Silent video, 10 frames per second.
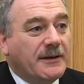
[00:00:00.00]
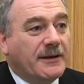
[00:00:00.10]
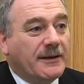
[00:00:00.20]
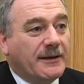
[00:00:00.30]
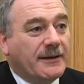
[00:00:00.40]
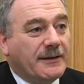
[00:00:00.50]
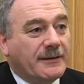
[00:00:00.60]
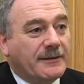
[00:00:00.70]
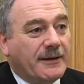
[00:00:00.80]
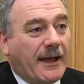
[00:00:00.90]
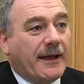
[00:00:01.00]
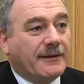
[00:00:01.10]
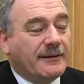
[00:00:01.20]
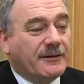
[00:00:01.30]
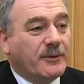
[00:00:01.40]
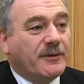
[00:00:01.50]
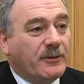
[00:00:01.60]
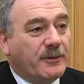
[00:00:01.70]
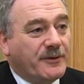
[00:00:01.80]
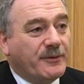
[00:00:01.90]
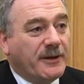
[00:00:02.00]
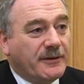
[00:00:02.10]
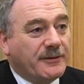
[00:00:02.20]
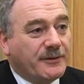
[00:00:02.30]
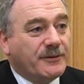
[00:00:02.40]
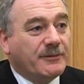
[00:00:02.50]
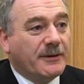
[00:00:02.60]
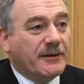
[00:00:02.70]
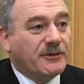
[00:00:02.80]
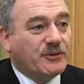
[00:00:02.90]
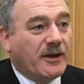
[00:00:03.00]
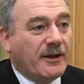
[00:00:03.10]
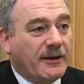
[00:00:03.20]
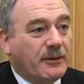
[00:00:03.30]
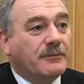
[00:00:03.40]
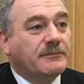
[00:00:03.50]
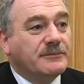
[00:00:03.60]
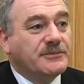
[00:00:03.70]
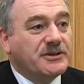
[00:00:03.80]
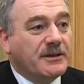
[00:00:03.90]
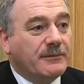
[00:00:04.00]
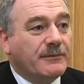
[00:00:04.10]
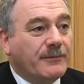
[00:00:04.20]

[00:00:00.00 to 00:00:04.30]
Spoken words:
to act as one of the office bearers to try and help shape